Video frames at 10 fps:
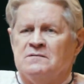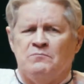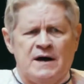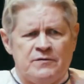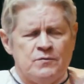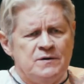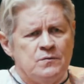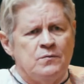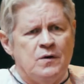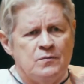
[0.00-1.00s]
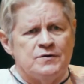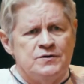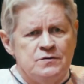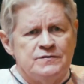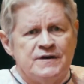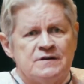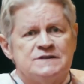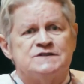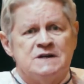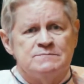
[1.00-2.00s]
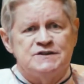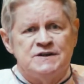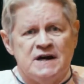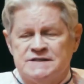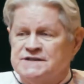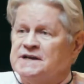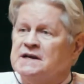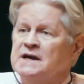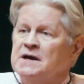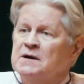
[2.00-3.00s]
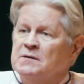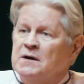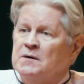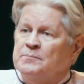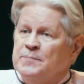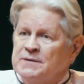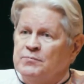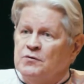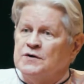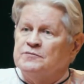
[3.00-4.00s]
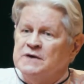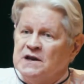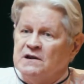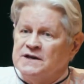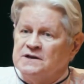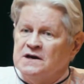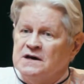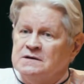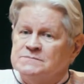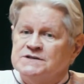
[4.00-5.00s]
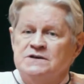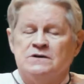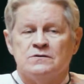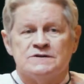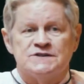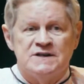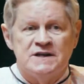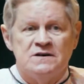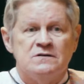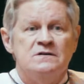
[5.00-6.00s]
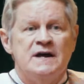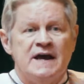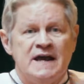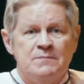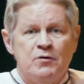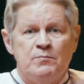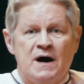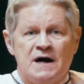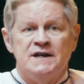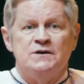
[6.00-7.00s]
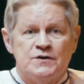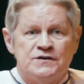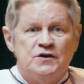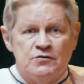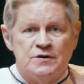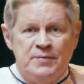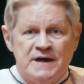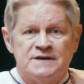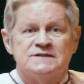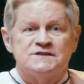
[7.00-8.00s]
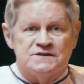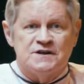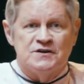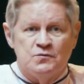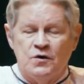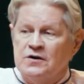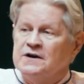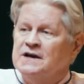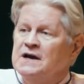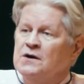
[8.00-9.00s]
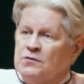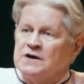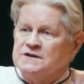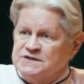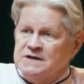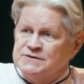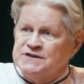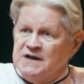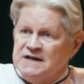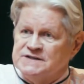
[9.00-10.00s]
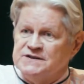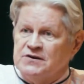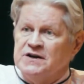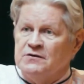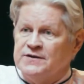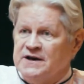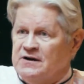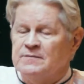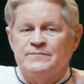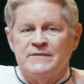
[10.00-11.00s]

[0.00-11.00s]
By the way, what we're doing there is subsidizing people with middle incomes who are single, able-bodied with no dependents and can work. We're going to subsidize their health care.